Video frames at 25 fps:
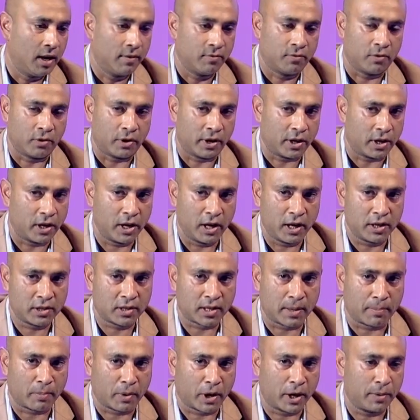for a year
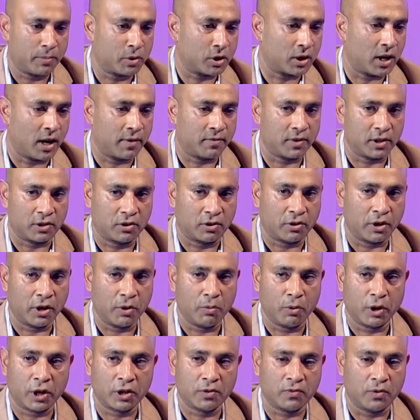subscription. After 3
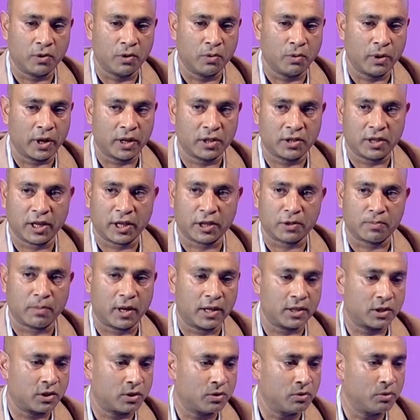weeks, 4 weeks, 6
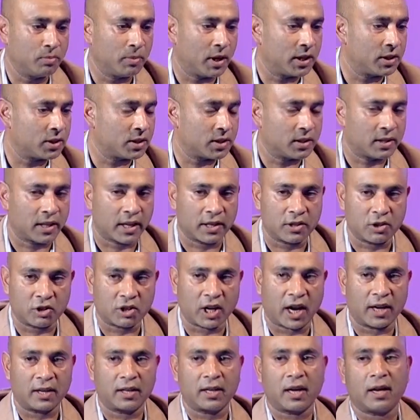months, 2 months, they
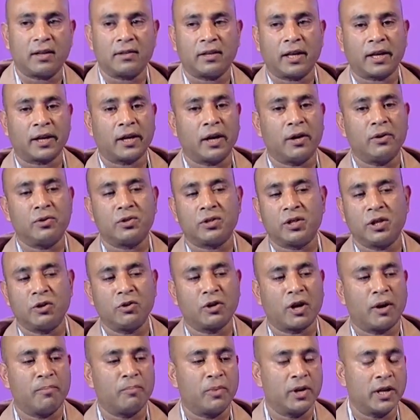shut down, they goes, new
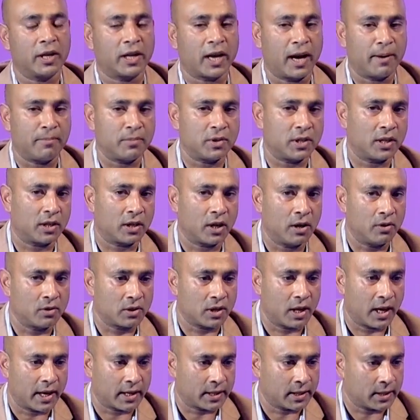company comes in, goes
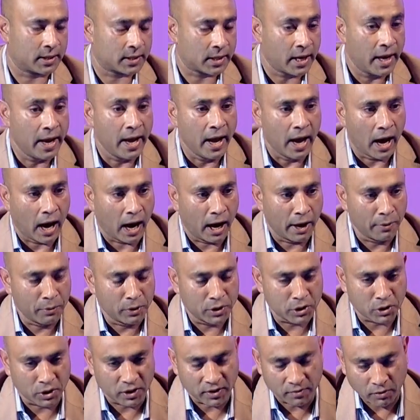like this. I
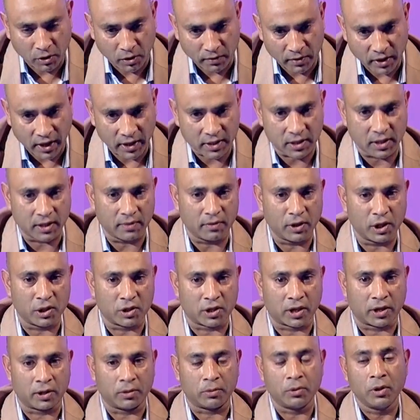was involved in a TV
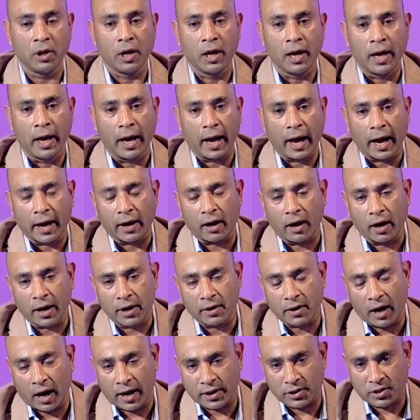channel and
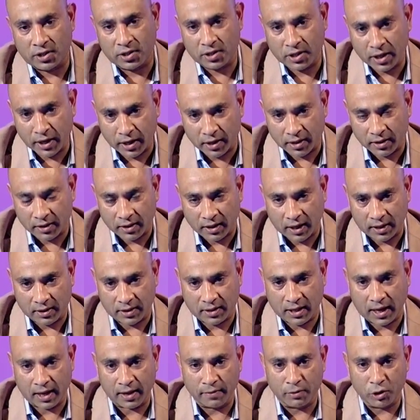I seen that
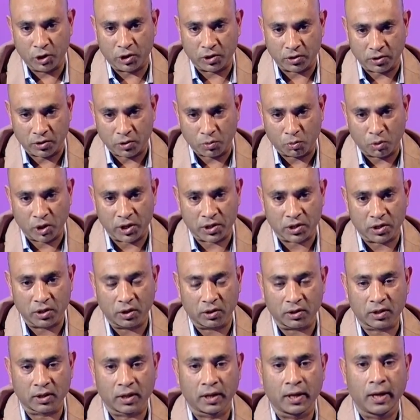television was
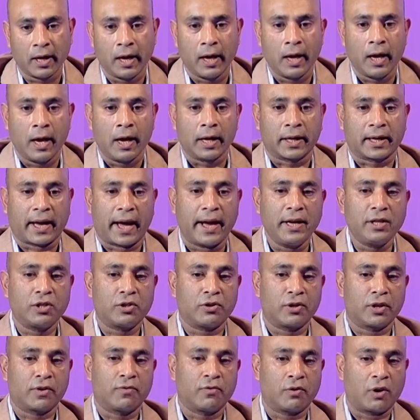not
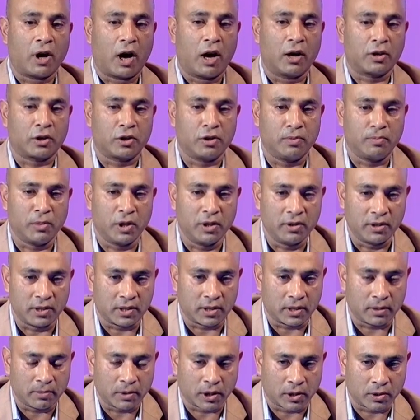catering for our
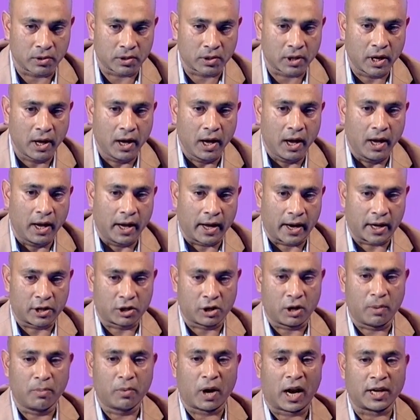community, because era
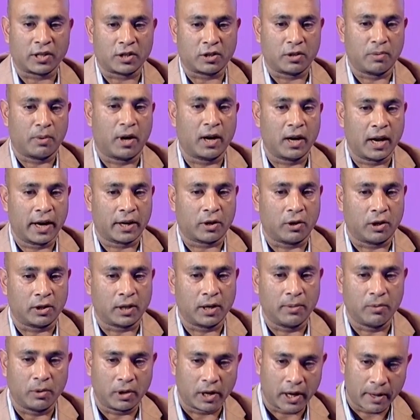sob rashtra banglay
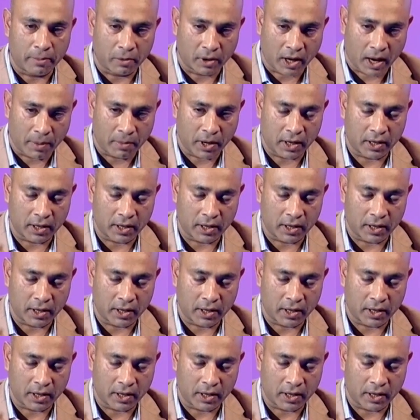kotha bole ebong